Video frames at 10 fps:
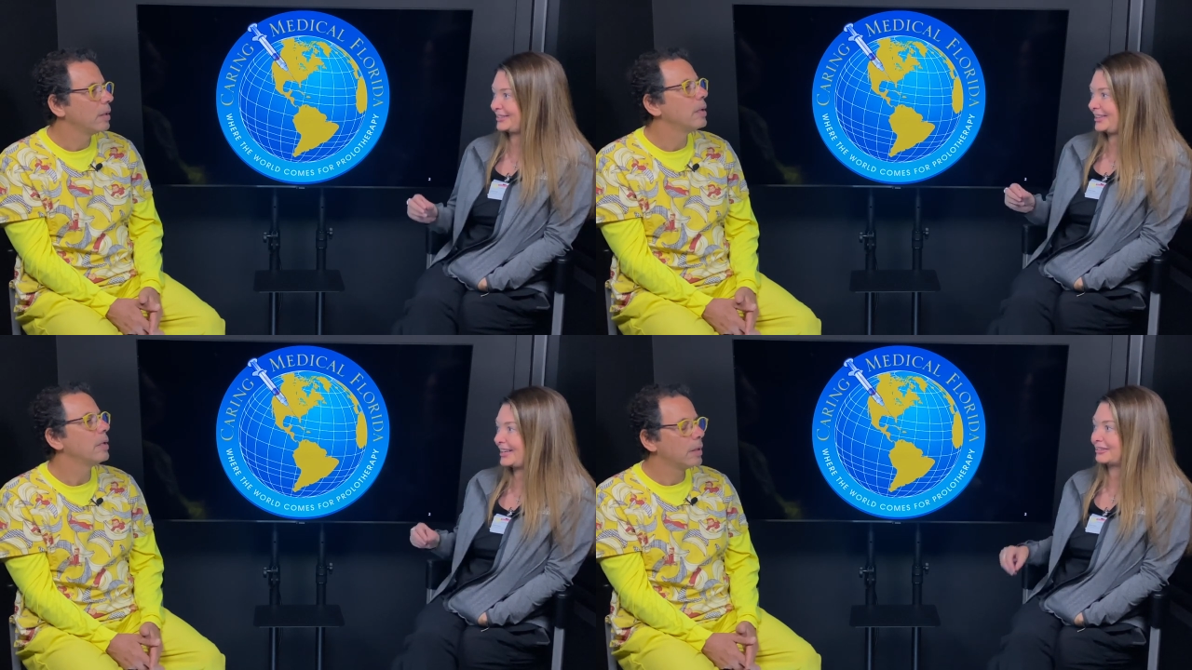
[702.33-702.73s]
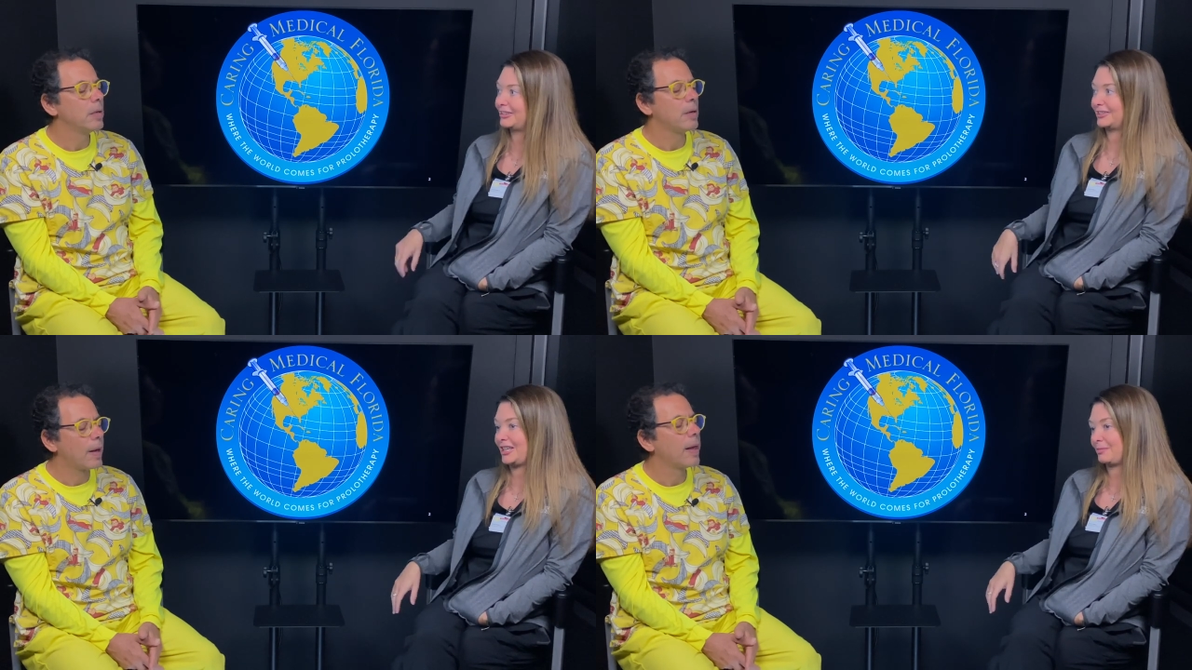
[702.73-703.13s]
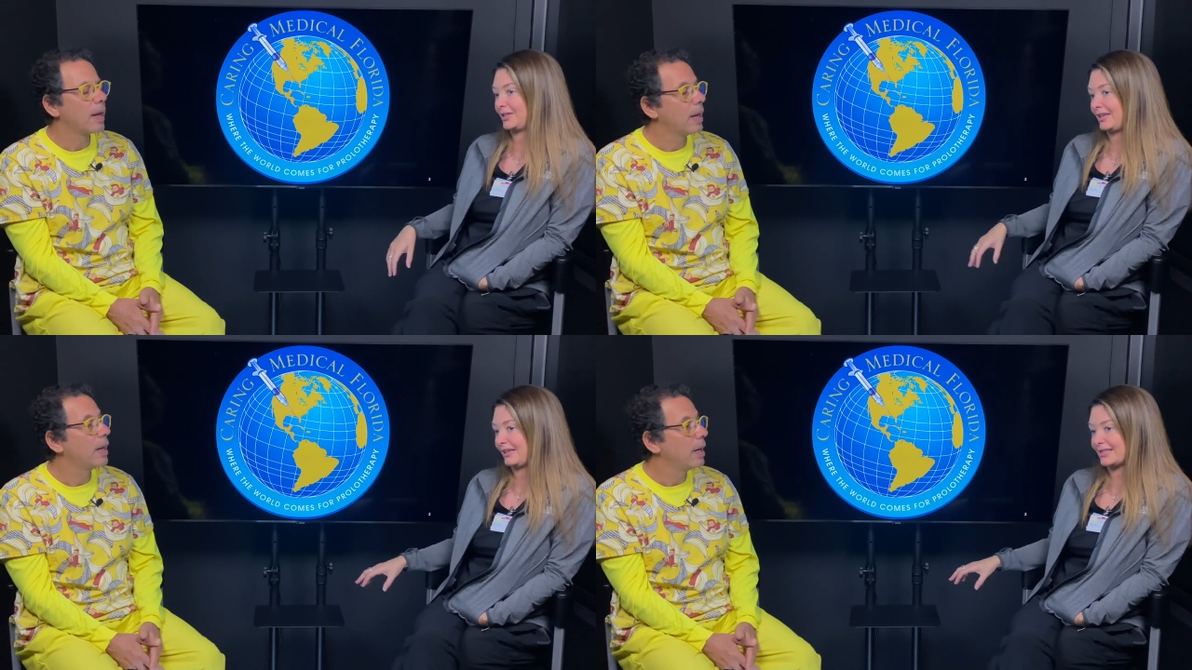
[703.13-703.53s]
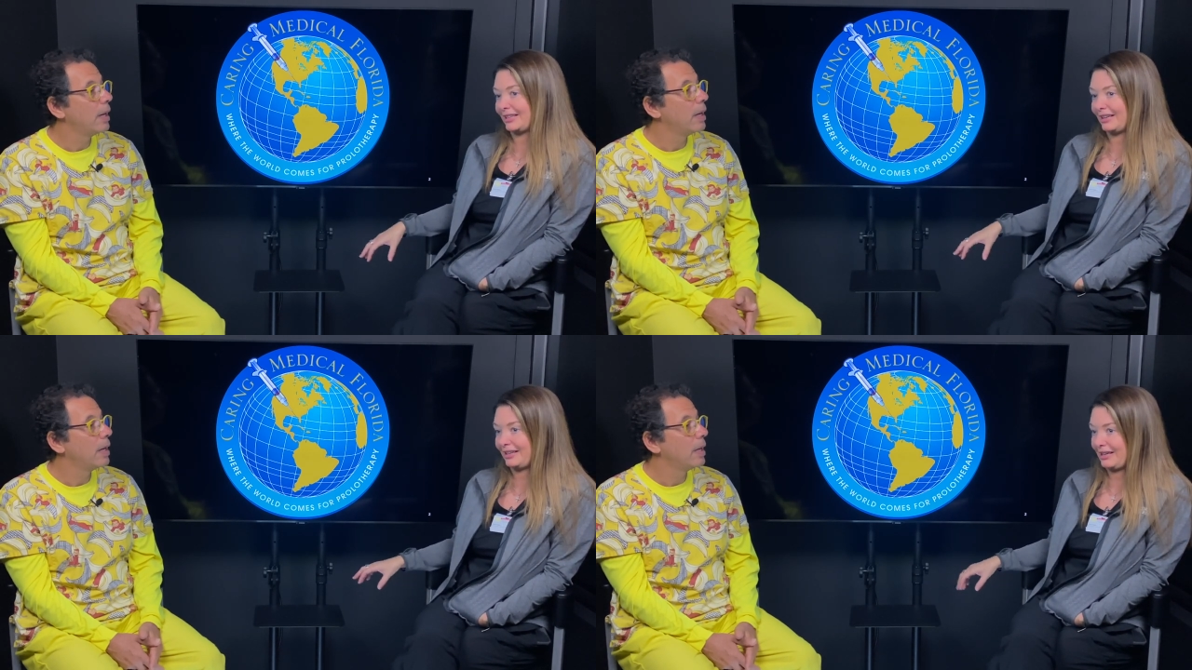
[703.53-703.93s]
Speaker 1: your neck looked at. But yes,
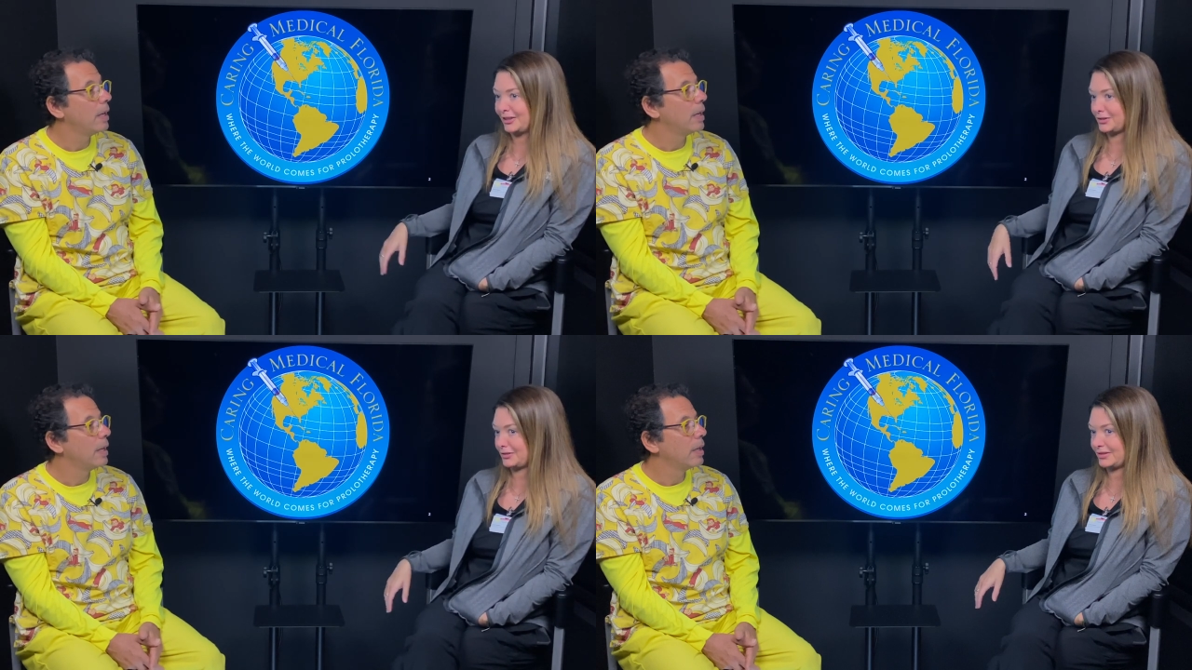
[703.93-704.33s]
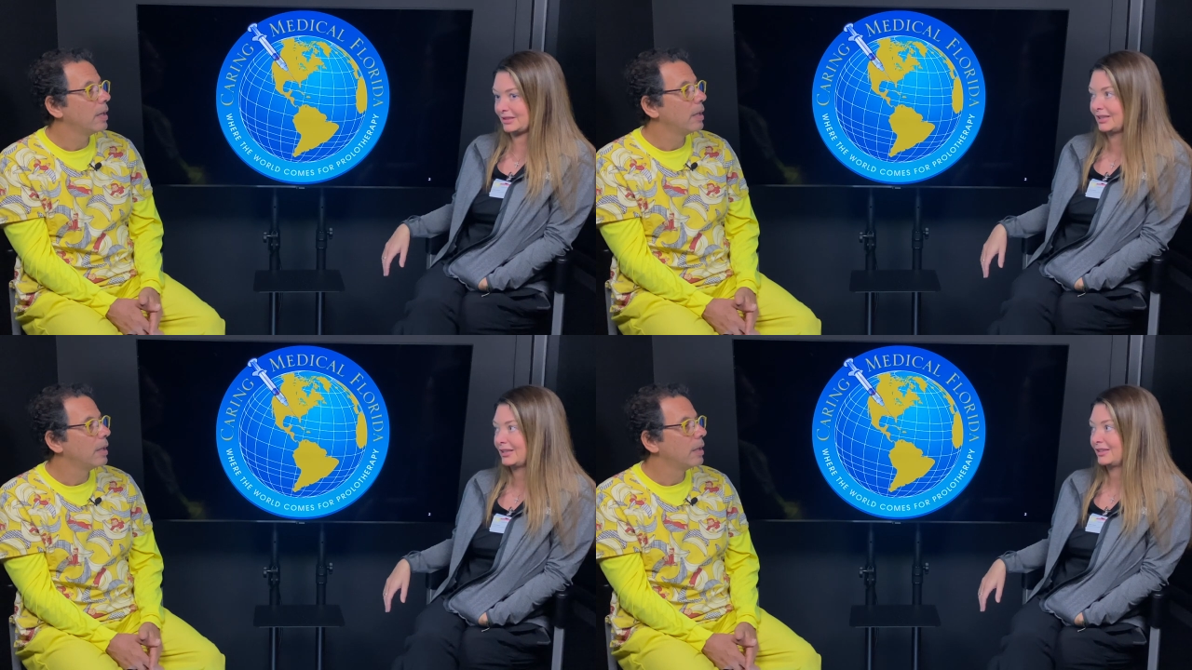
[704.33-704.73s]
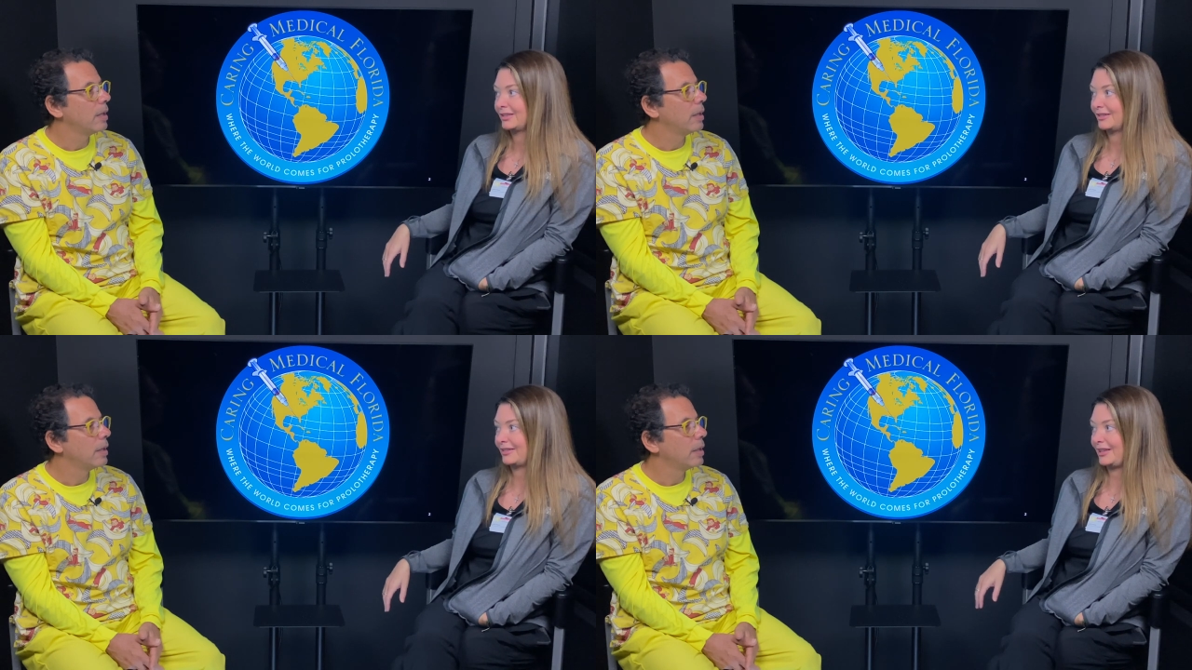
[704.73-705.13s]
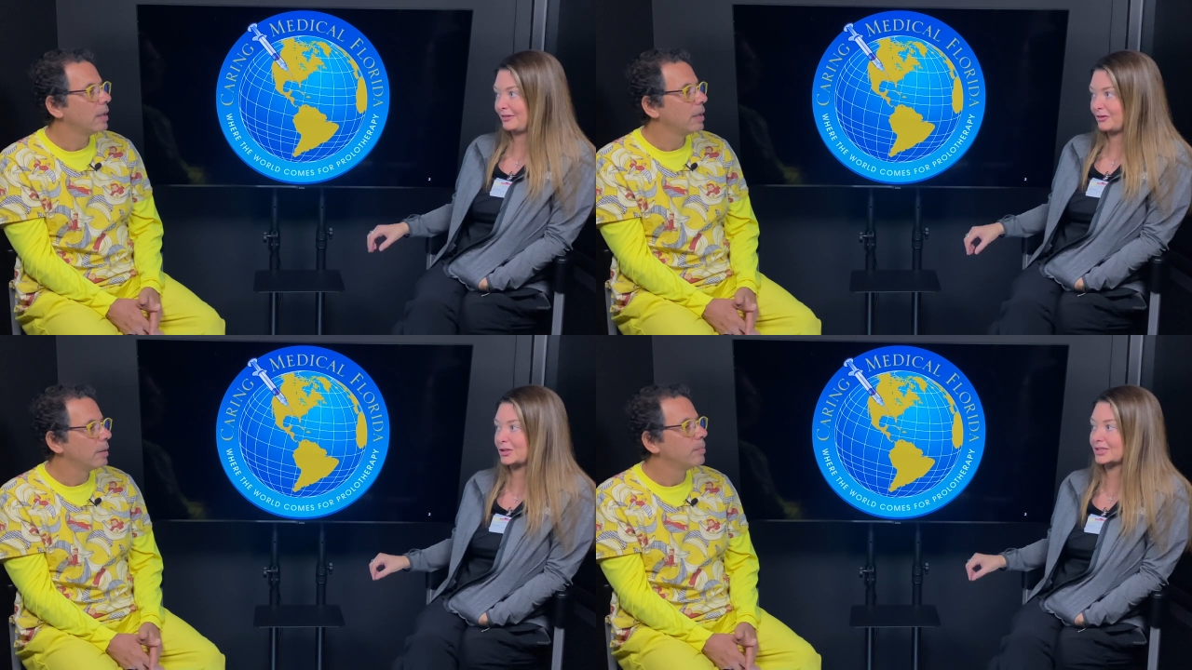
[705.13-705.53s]
getting answers
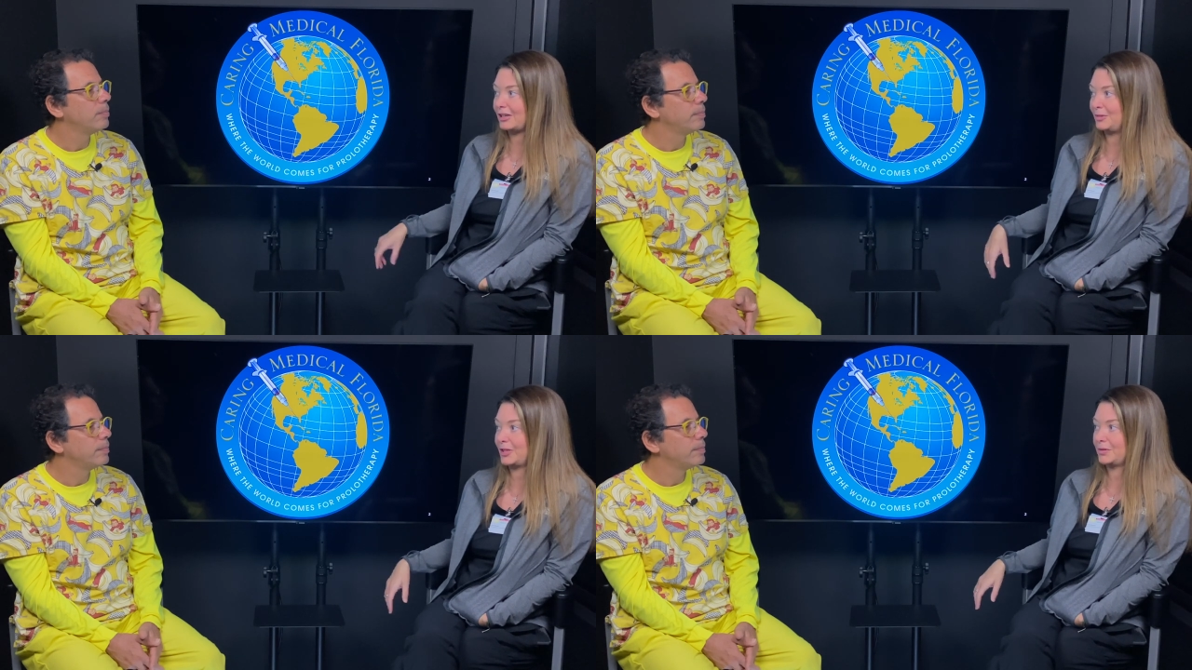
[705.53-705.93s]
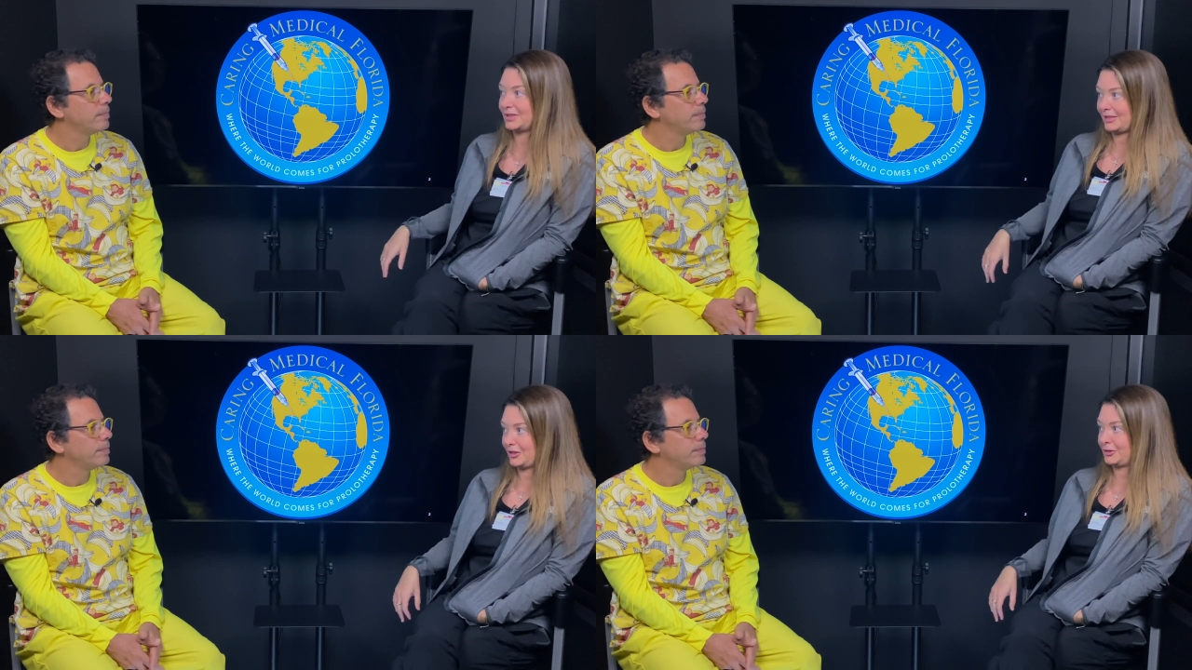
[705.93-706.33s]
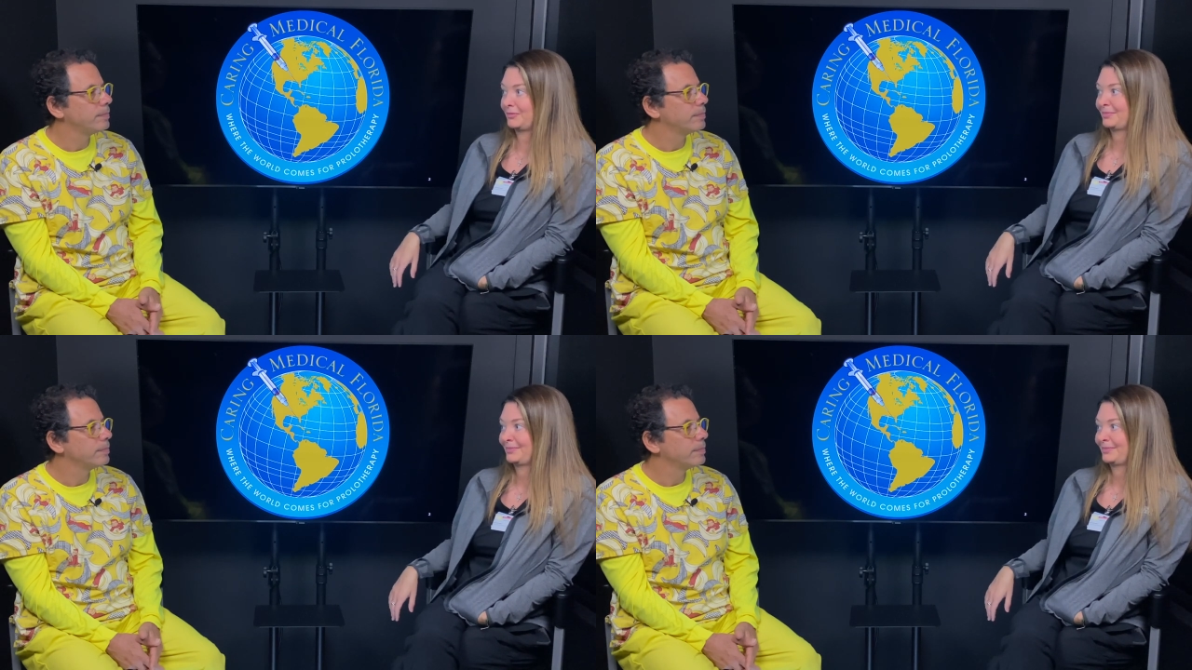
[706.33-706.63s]
the first time I was here